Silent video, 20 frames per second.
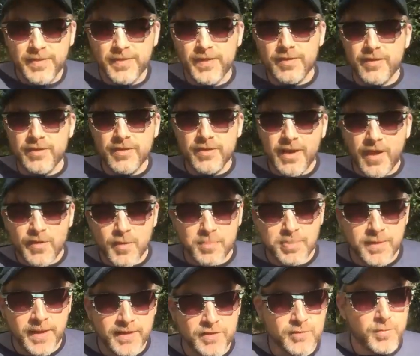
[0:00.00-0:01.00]
I think this is
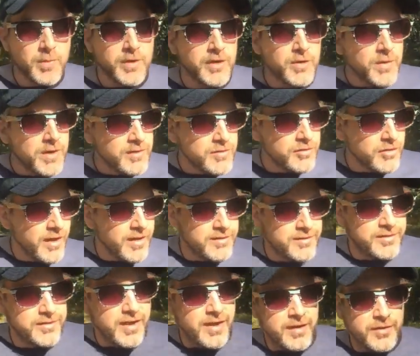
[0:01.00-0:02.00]
another place where you can
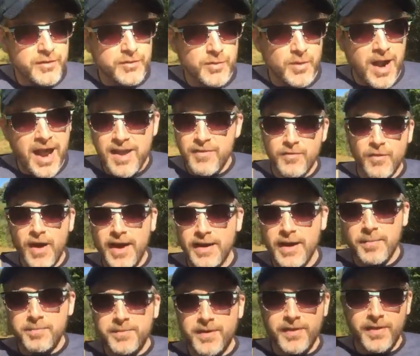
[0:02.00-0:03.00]
just drive
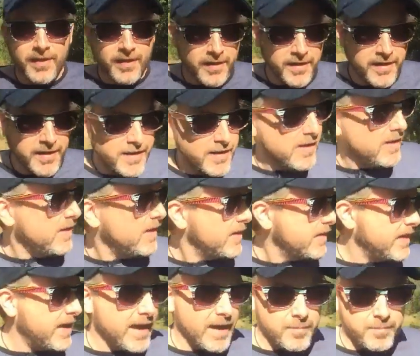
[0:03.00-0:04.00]
right up to the
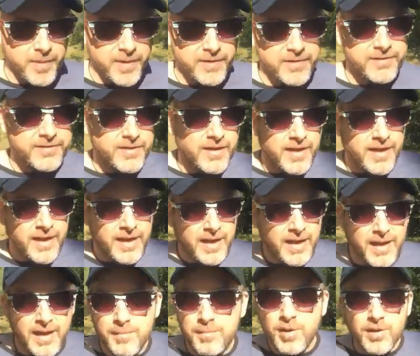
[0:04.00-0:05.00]
campus,
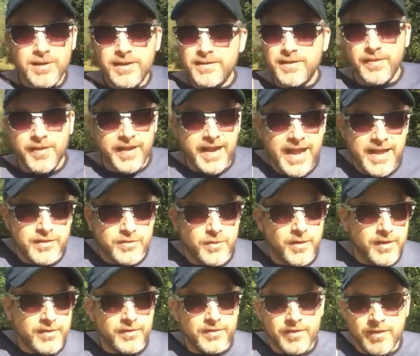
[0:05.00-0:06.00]
pull into the
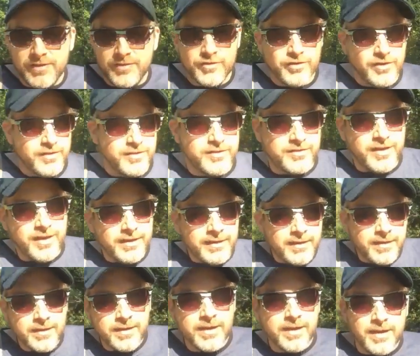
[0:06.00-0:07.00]
entrance, and just
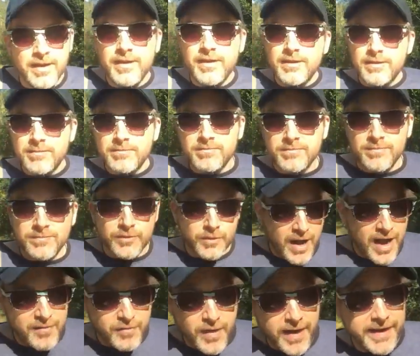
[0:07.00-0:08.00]

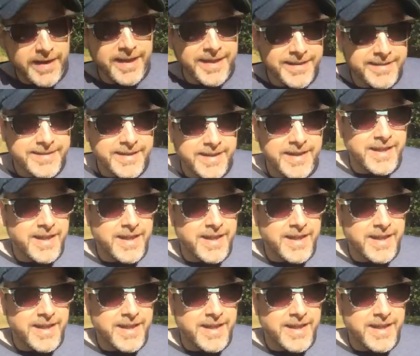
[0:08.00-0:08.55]
drive right in.